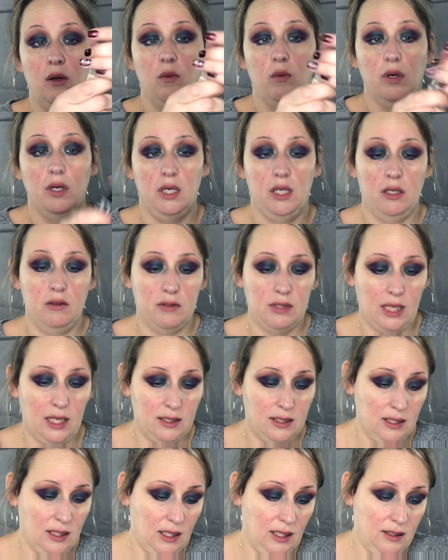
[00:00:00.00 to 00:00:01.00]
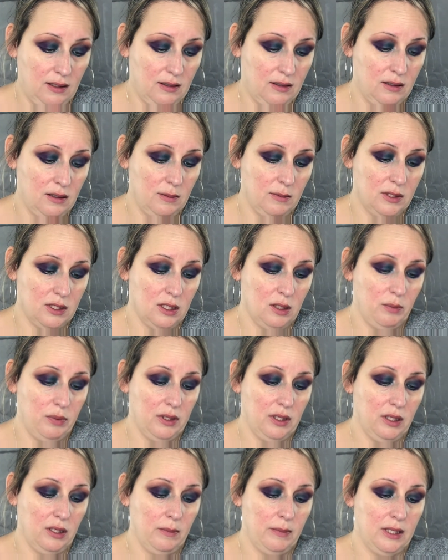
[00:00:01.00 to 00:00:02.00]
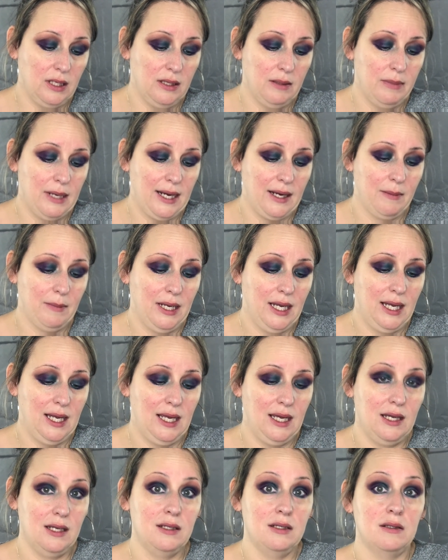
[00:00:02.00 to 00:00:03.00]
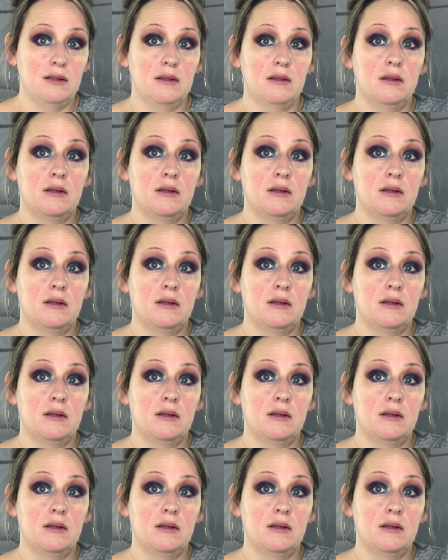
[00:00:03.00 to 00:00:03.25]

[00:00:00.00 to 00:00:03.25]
We're going to use that today. I'm just going to put a little bit on the back of my hand.